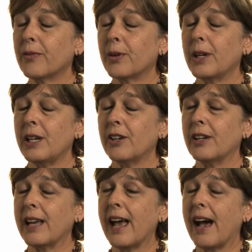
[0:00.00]
for a year
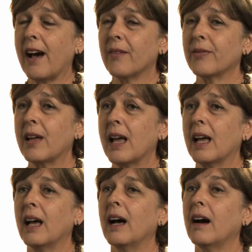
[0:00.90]
and a half,
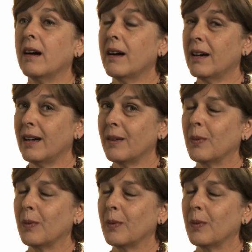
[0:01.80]
a hut